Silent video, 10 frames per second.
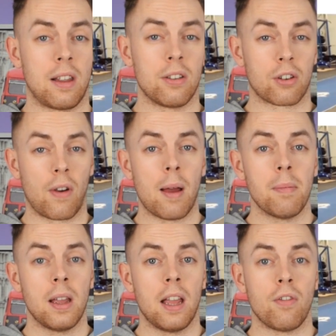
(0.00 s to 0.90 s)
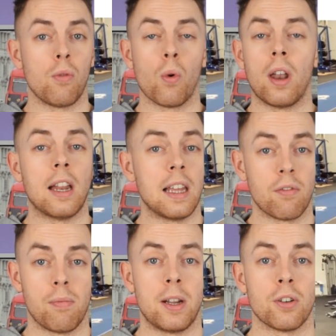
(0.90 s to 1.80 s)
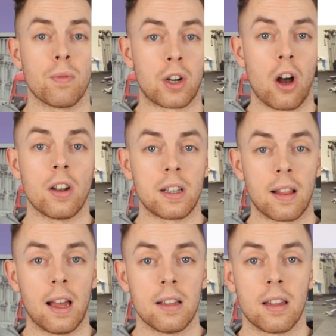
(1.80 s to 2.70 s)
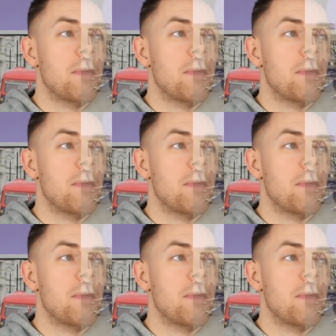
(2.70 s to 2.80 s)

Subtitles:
his Instagram if you want any information regarding that.